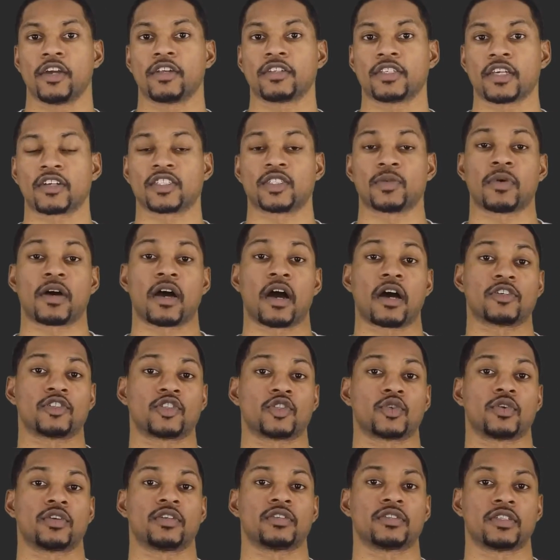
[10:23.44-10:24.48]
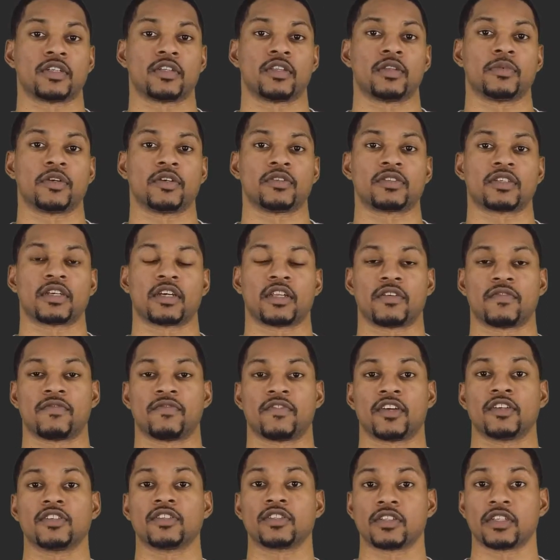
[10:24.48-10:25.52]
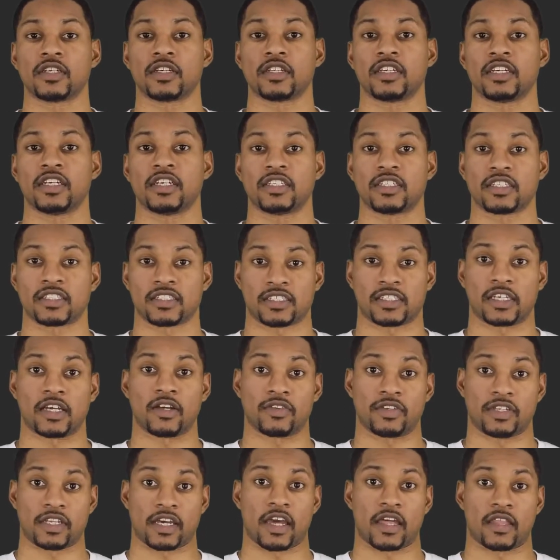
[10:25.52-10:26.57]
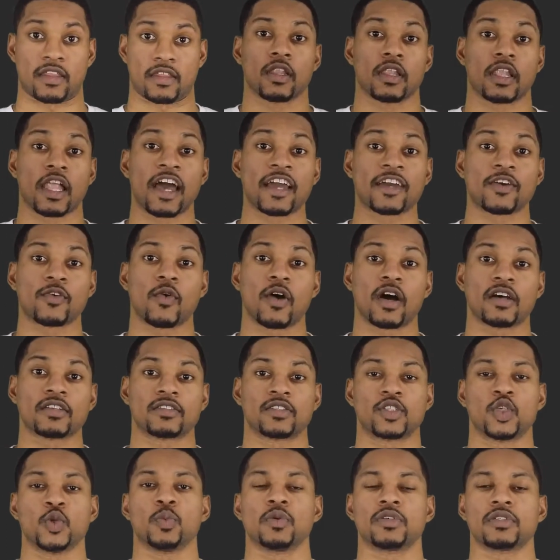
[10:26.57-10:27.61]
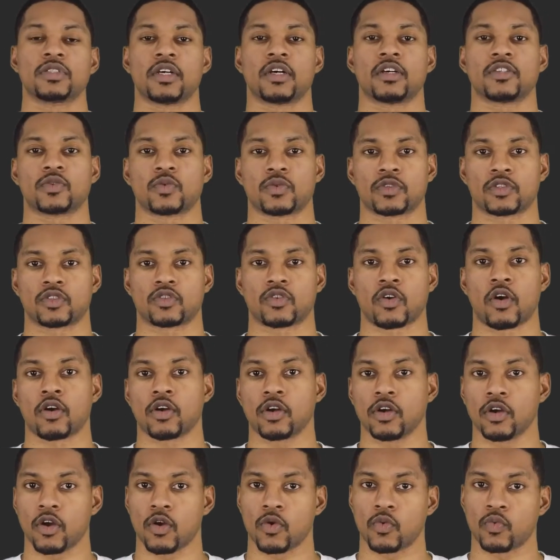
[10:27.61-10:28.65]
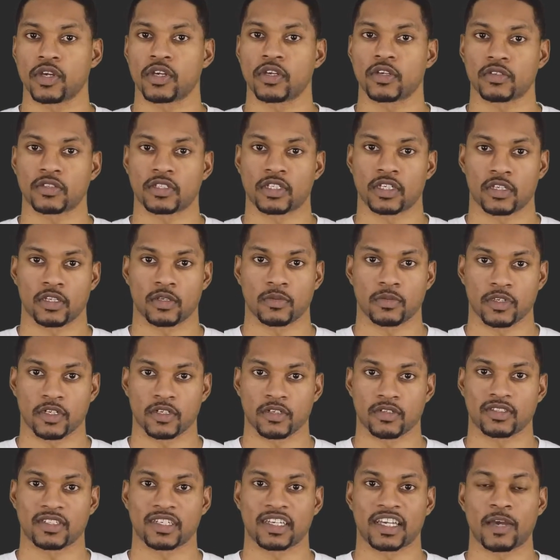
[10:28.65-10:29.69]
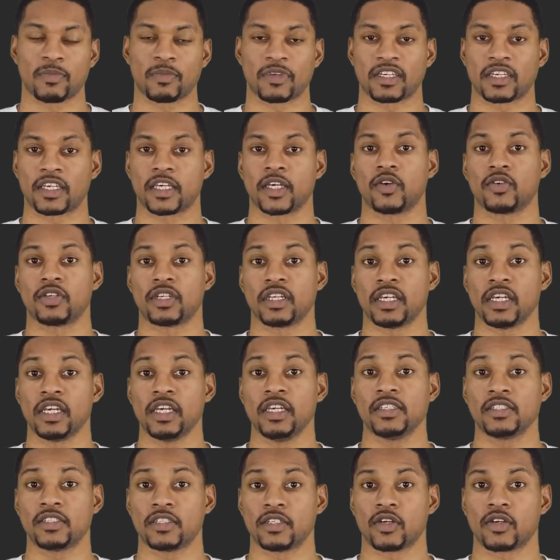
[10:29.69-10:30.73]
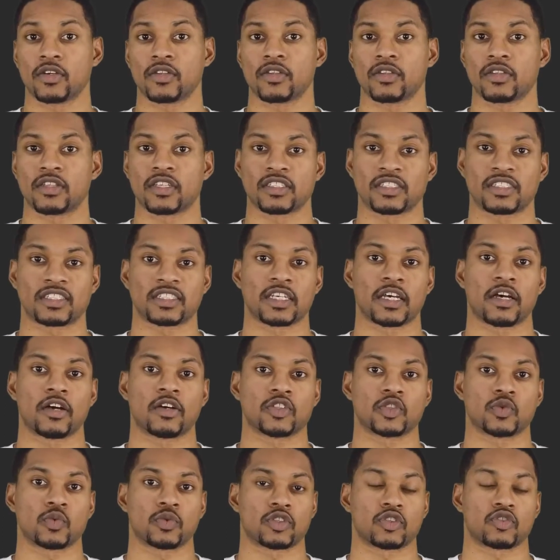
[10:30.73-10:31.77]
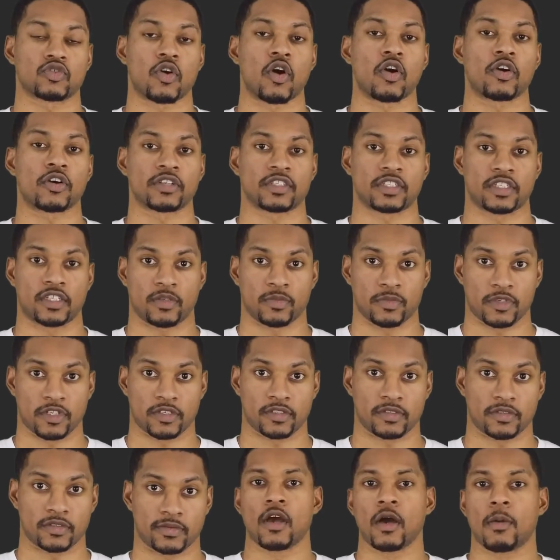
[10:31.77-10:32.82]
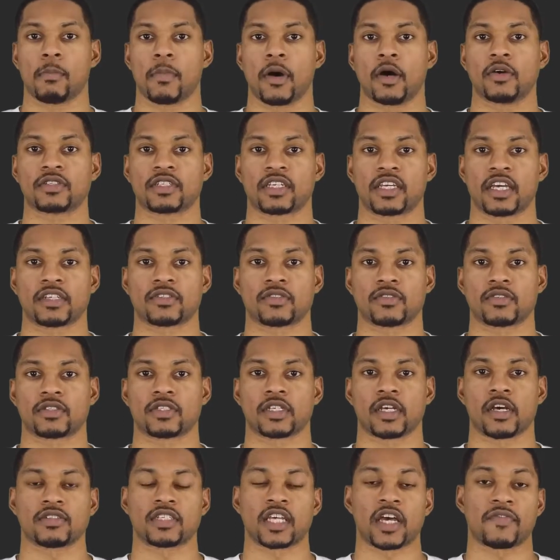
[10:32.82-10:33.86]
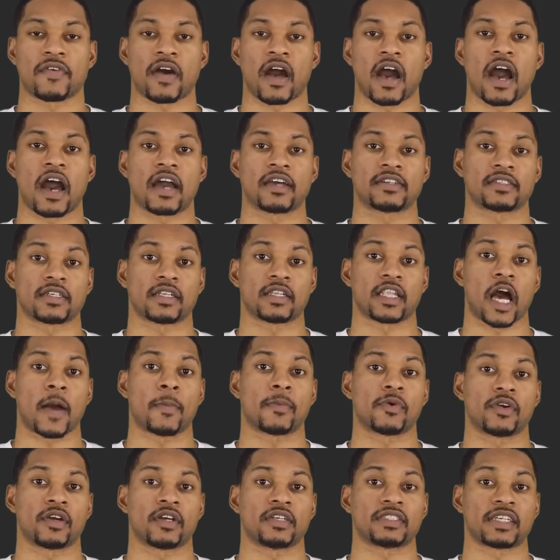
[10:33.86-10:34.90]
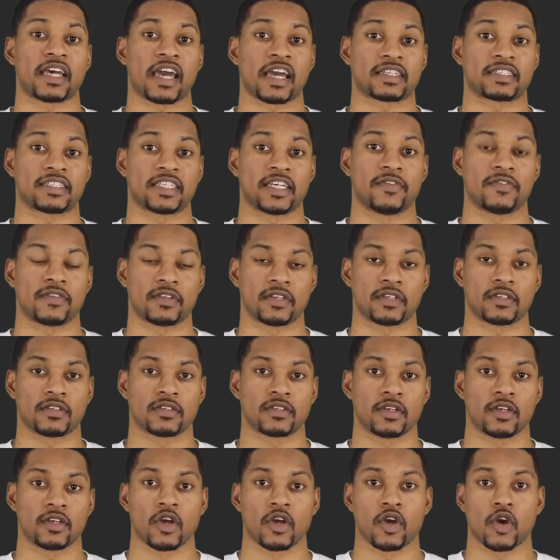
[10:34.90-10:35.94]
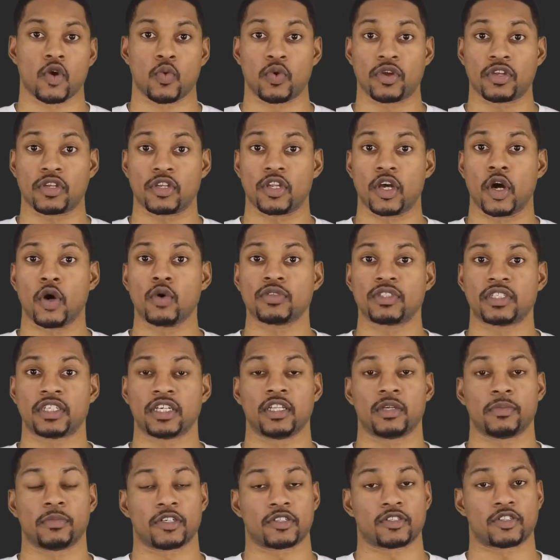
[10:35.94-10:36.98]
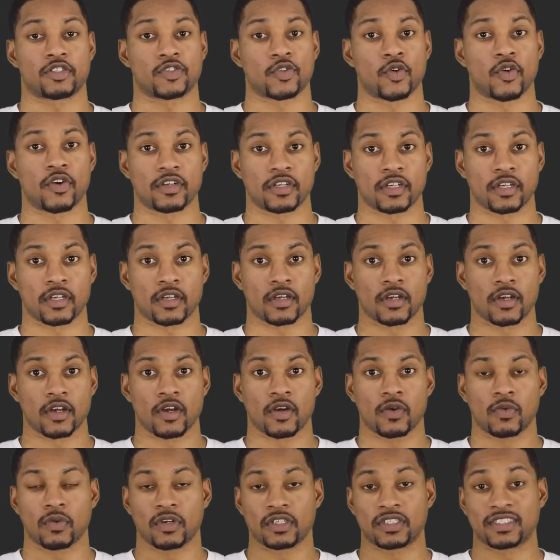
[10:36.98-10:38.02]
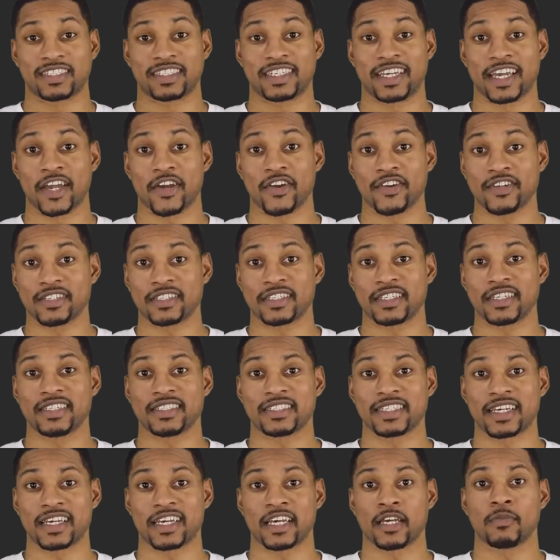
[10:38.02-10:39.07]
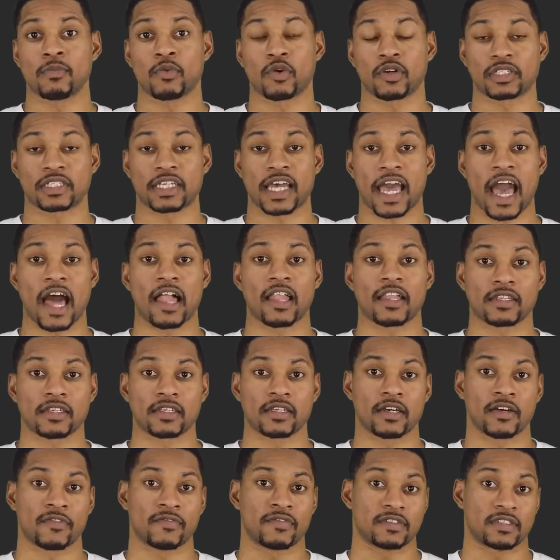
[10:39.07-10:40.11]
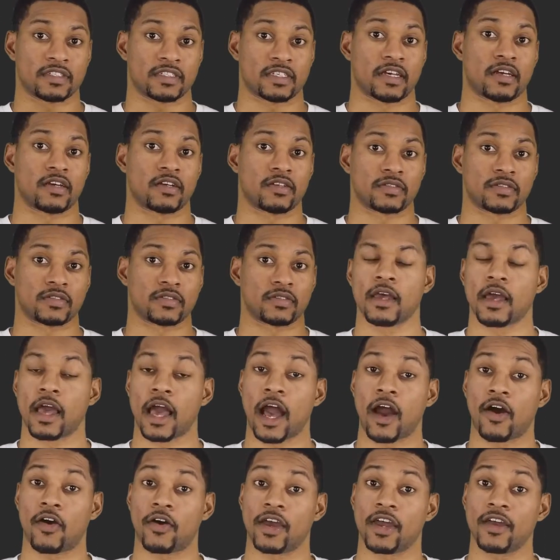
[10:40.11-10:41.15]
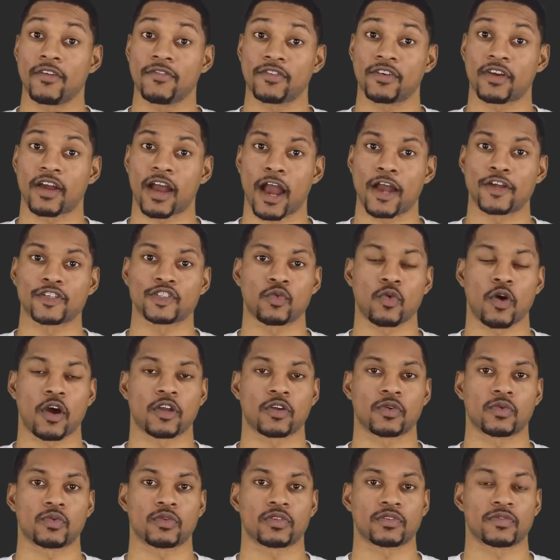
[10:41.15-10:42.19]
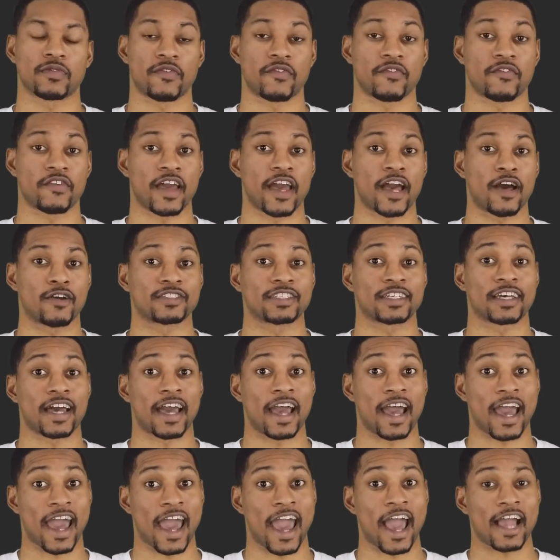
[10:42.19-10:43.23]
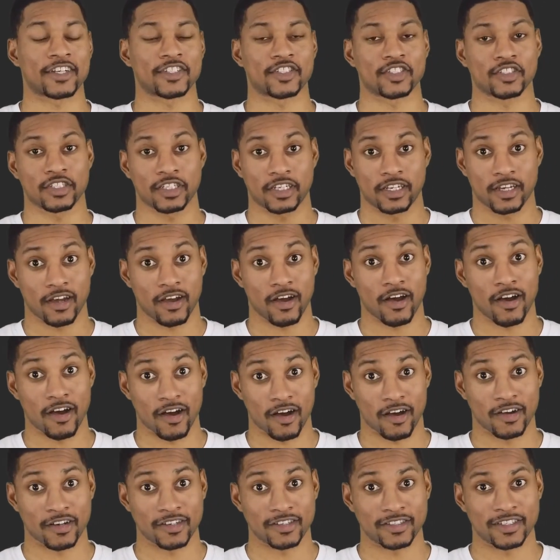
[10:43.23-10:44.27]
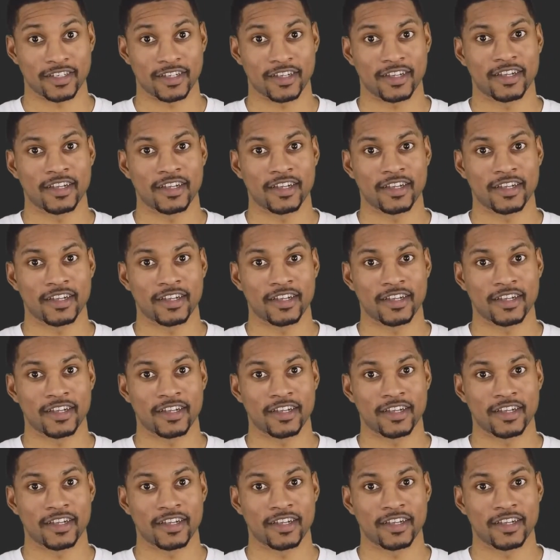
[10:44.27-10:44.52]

it talks about how short the telomeres can eventually lead to cell death. Likewise, tumor cells with stronger or weaker telomeres can be killed easier than cells with stronger telomeres. Most cancer cells have high telomerase activity, with no telomere shortening, which guarantees the immortality of the cells. However, hydrogen water was found to actually cause